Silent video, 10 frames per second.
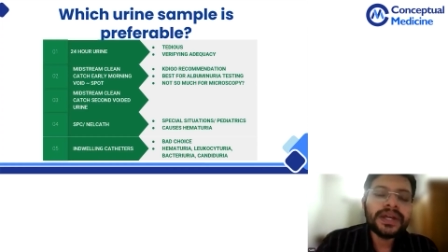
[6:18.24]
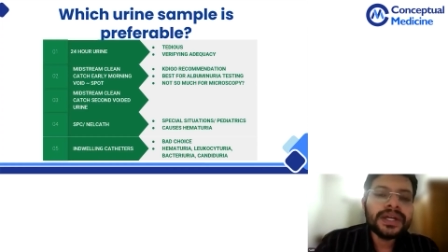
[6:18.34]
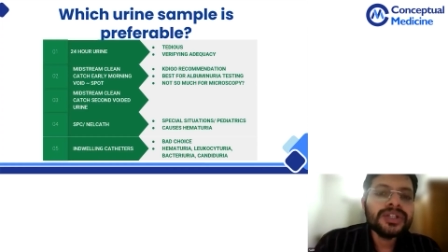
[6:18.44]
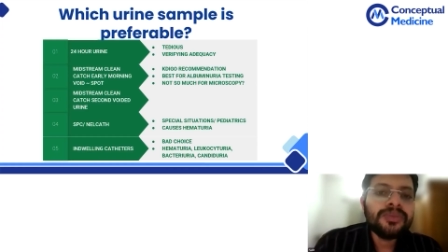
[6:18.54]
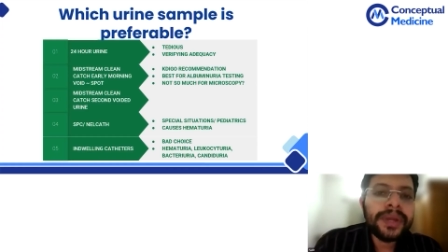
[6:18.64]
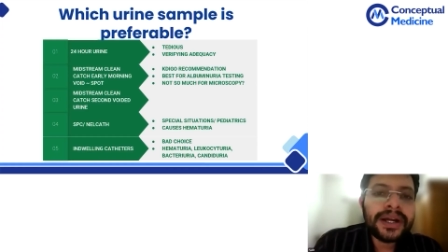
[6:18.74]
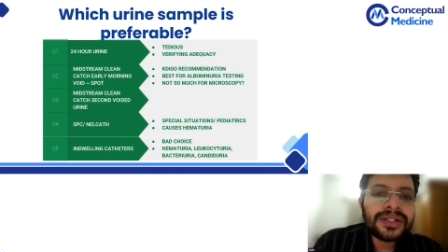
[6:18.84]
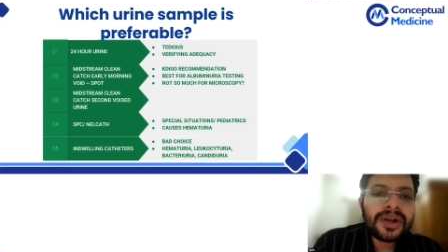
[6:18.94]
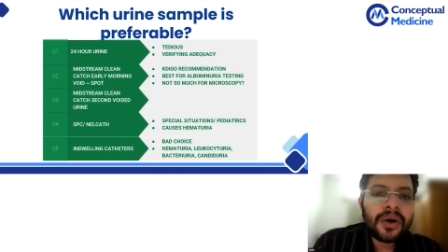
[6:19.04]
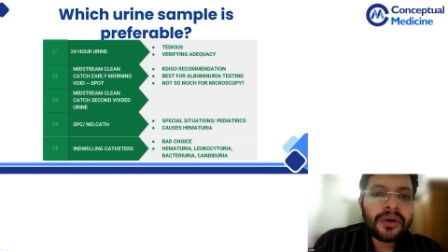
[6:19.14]
So because
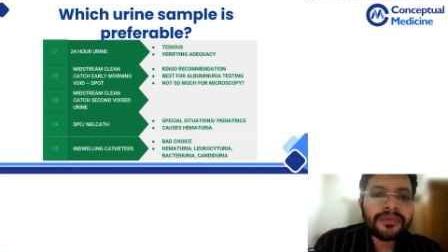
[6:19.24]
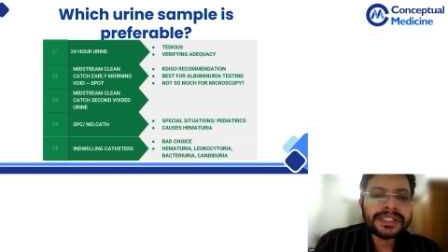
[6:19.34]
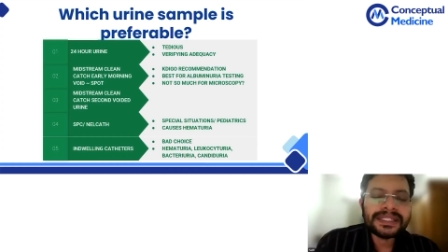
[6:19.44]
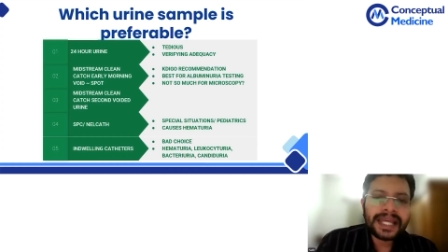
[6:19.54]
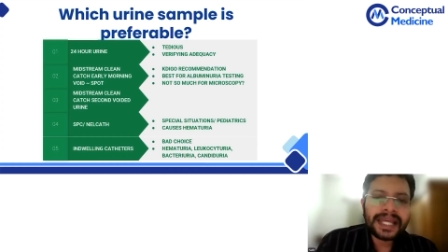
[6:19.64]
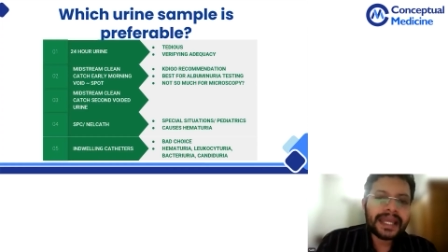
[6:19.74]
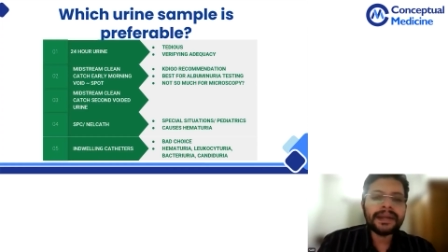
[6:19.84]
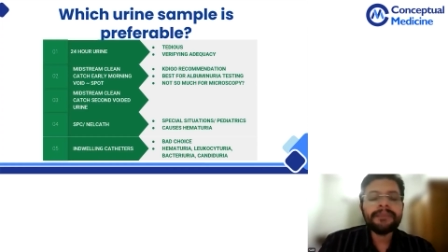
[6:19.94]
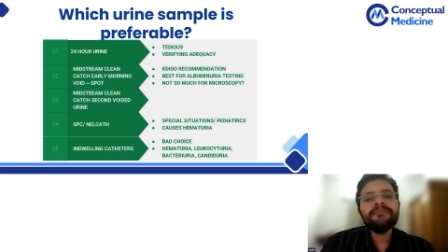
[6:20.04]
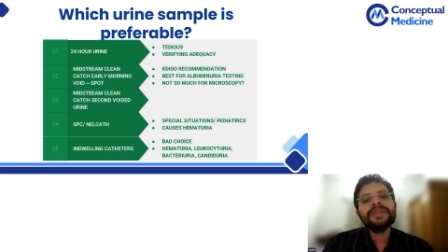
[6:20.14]
of the
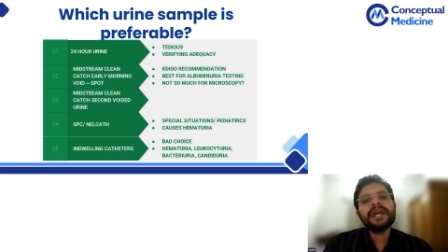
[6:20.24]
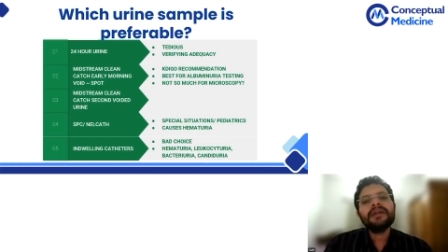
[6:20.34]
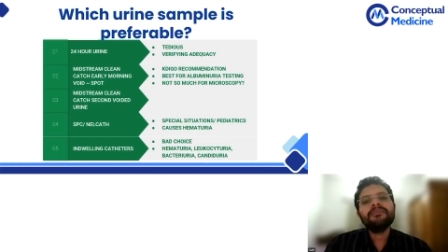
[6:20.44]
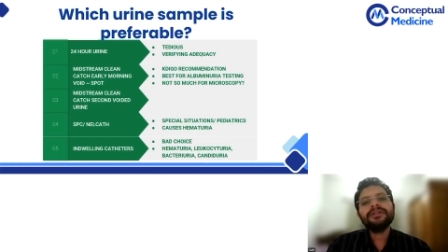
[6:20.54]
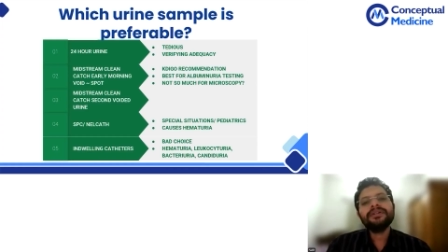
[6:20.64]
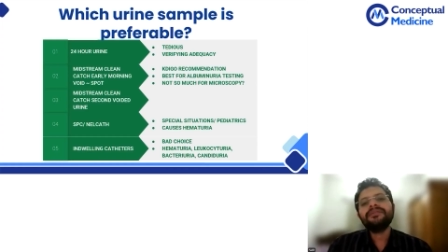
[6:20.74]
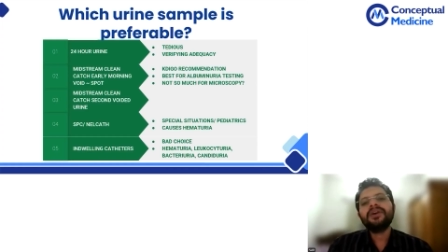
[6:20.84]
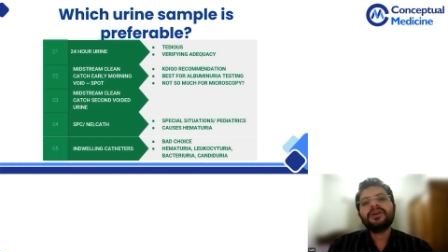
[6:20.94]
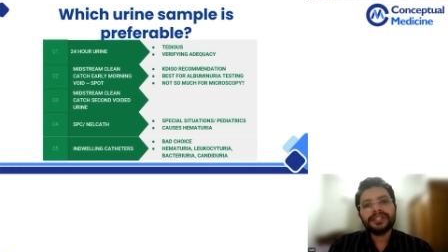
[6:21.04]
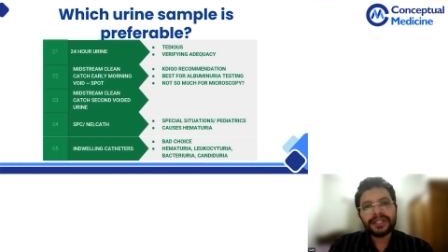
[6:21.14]
stain and because of the
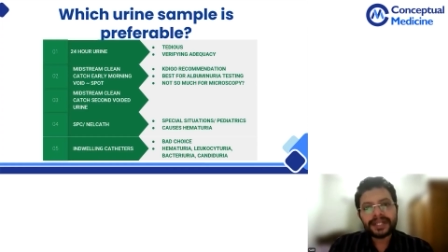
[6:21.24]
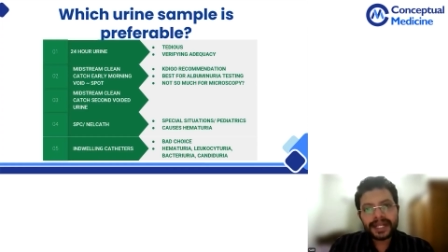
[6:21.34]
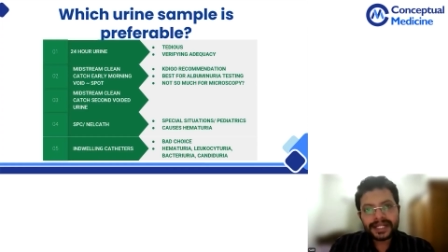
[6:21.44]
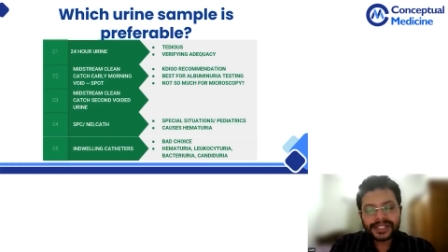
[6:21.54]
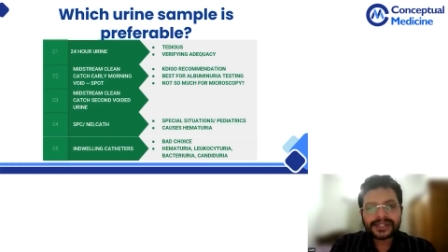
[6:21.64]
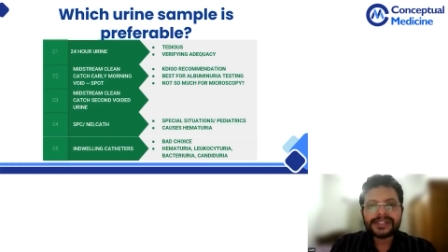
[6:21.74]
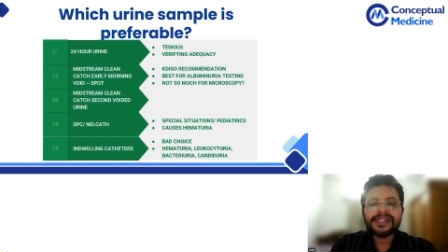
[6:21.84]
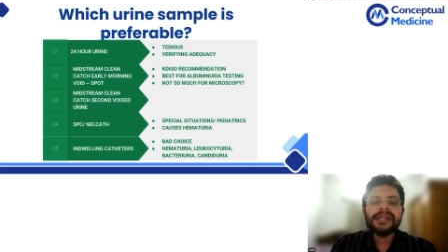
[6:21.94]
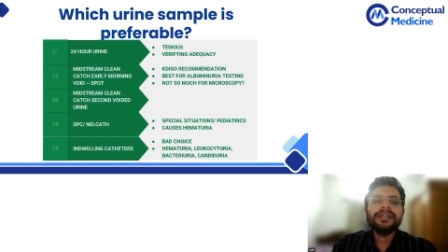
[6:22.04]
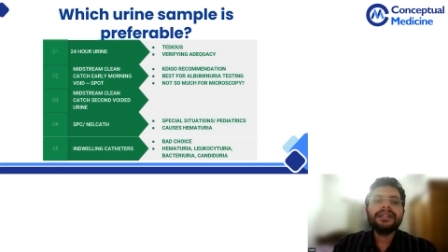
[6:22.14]
concentration,
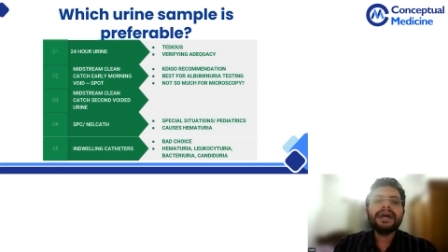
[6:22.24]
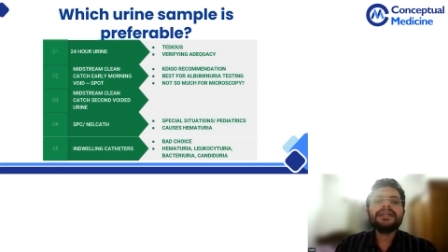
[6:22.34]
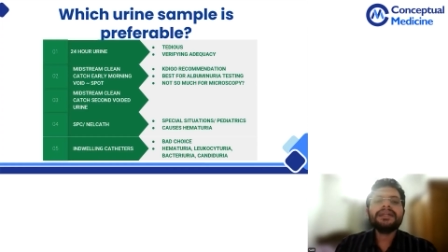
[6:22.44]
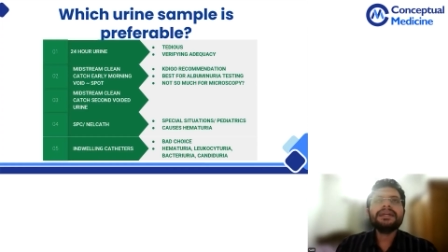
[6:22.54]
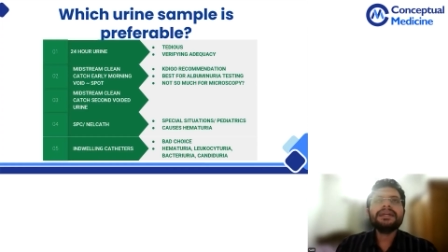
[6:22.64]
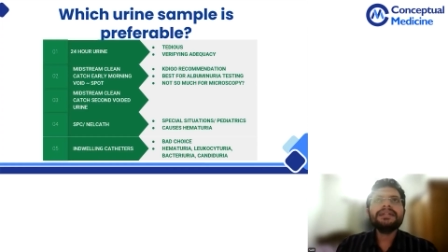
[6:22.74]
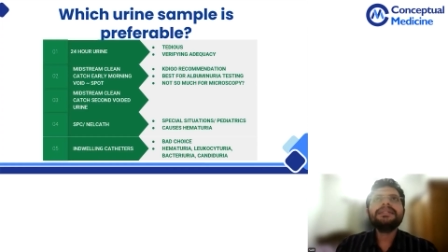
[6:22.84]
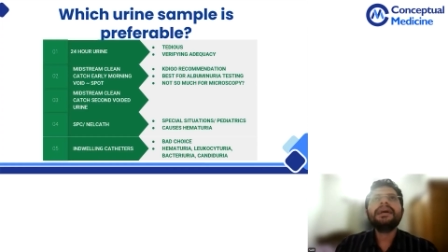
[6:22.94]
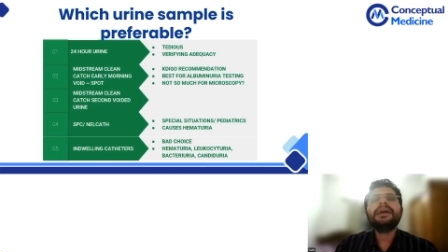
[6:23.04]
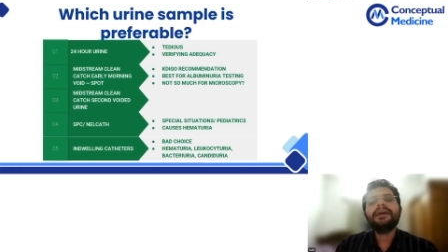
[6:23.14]
there is
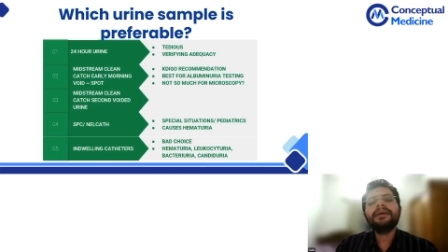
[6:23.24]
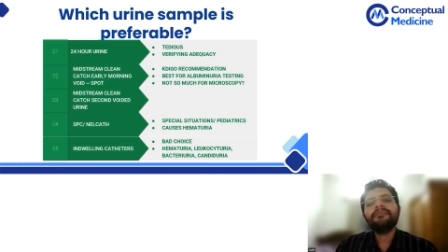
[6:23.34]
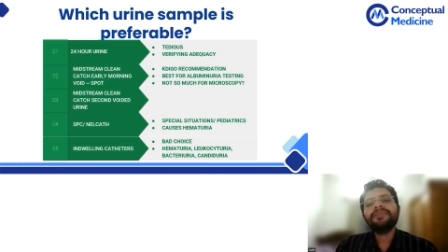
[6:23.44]
a